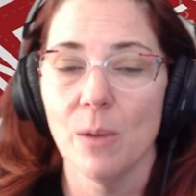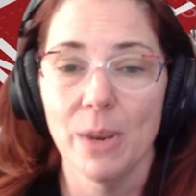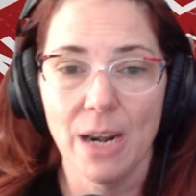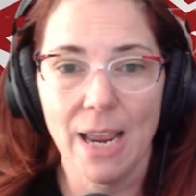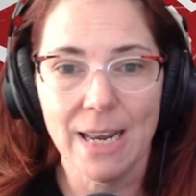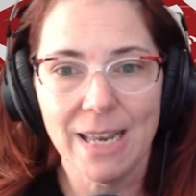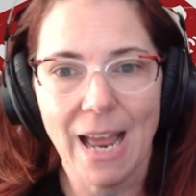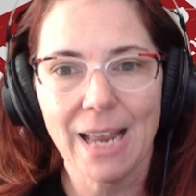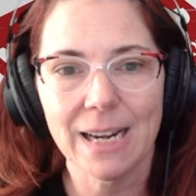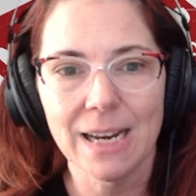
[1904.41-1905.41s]
And
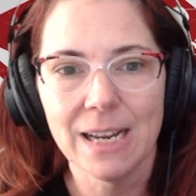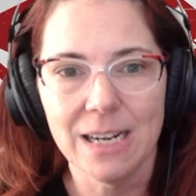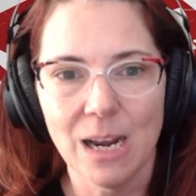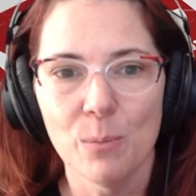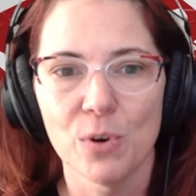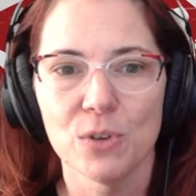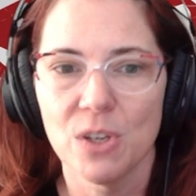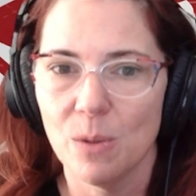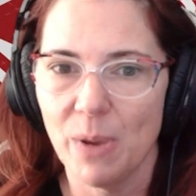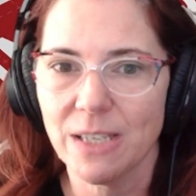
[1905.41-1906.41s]
that number, to
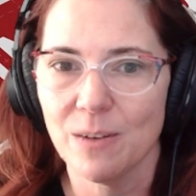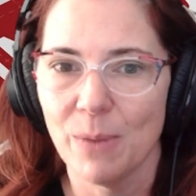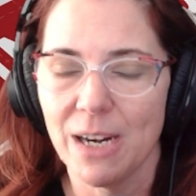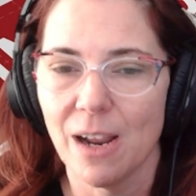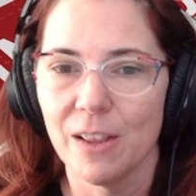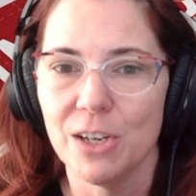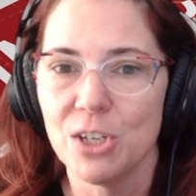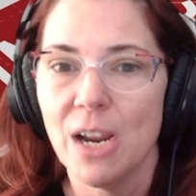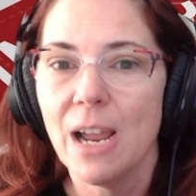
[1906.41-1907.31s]
the best of my knowledge,